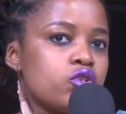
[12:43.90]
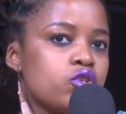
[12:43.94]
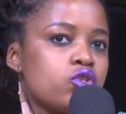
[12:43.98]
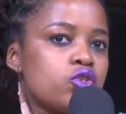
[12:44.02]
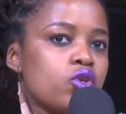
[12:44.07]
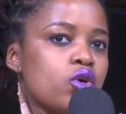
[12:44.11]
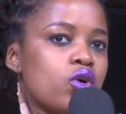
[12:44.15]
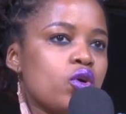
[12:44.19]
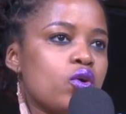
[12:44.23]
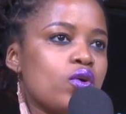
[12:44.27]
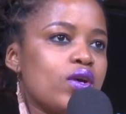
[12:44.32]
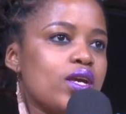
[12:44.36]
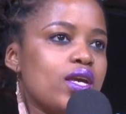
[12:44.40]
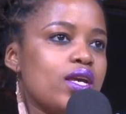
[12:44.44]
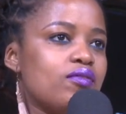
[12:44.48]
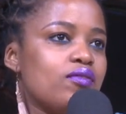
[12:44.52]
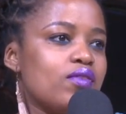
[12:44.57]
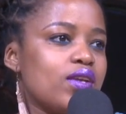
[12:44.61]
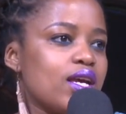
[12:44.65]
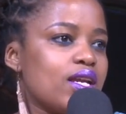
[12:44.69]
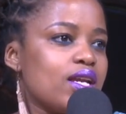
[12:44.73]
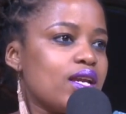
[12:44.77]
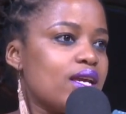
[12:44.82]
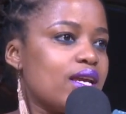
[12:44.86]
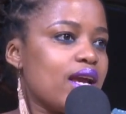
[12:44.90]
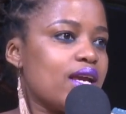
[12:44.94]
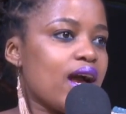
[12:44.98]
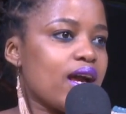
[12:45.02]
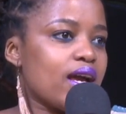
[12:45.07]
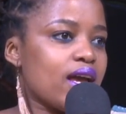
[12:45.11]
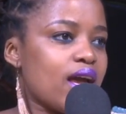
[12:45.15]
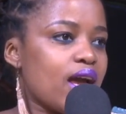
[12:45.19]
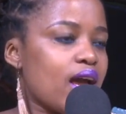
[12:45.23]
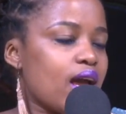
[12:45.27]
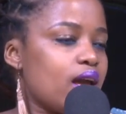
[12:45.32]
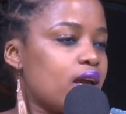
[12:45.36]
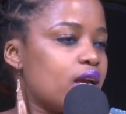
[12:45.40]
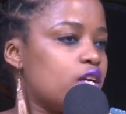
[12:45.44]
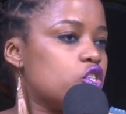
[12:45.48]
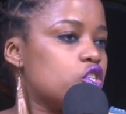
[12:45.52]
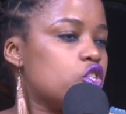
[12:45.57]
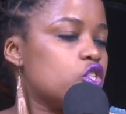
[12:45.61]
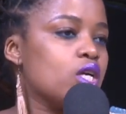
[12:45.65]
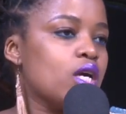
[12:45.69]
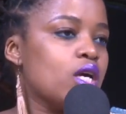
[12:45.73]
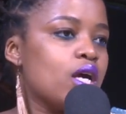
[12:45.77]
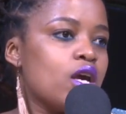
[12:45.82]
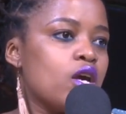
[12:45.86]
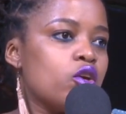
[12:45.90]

So even at a young age,